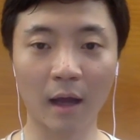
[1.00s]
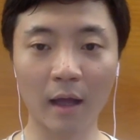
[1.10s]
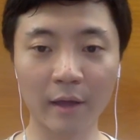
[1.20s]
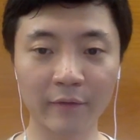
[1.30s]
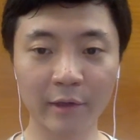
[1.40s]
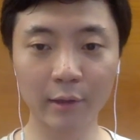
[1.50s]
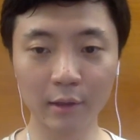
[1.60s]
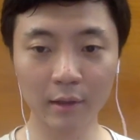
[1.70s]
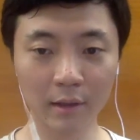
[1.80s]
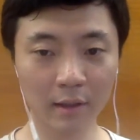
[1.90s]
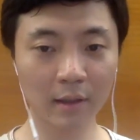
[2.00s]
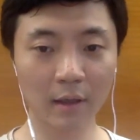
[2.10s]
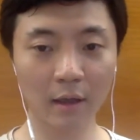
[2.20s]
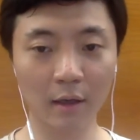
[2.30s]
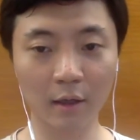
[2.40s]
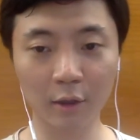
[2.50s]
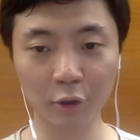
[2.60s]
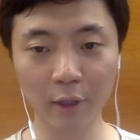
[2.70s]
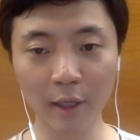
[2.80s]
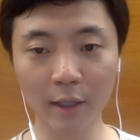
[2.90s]
Hi everyone.
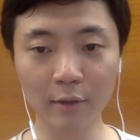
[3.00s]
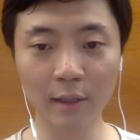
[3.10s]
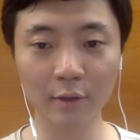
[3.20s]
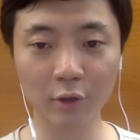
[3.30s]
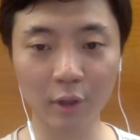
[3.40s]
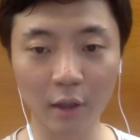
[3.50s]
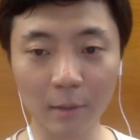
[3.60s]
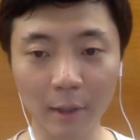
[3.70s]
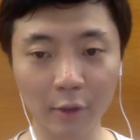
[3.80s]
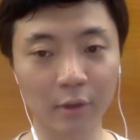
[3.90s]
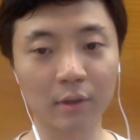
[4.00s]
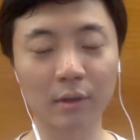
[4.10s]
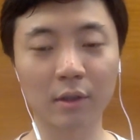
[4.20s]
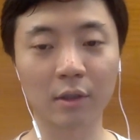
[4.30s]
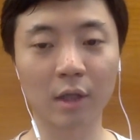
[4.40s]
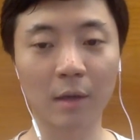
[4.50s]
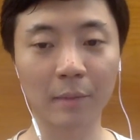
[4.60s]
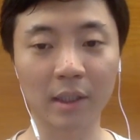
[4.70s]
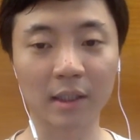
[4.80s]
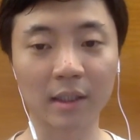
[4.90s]
Today I'd like to talk about the
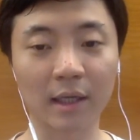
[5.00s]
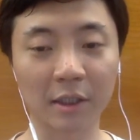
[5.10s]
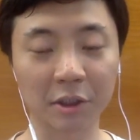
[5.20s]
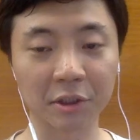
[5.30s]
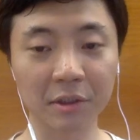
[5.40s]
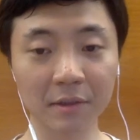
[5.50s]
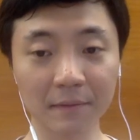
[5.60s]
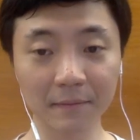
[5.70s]
topic detection.